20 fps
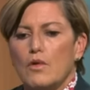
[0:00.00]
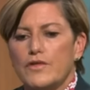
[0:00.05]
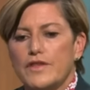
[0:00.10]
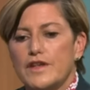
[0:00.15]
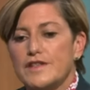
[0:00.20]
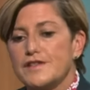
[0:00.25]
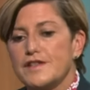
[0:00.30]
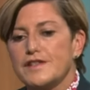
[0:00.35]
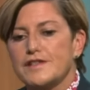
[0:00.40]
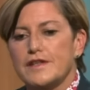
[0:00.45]
Well,
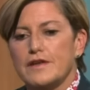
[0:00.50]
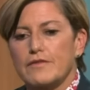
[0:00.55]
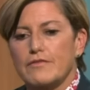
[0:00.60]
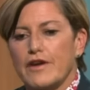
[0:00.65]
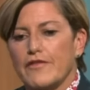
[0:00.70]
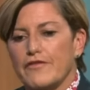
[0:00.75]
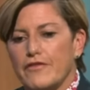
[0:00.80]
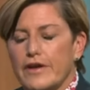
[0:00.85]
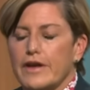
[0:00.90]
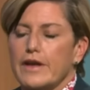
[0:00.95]
this isn't a
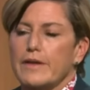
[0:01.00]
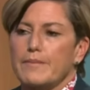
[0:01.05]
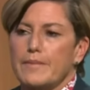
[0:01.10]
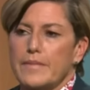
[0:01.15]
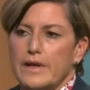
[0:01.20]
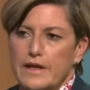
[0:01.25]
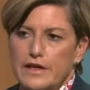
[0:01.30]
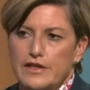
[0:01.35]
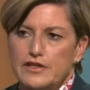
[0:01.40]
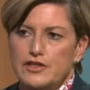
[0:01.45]
referendum
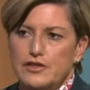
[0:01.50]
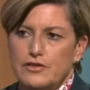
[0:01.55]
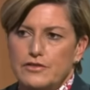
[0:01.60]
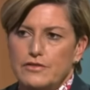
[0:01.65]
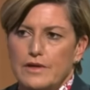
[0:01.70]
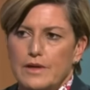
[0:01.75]
issue.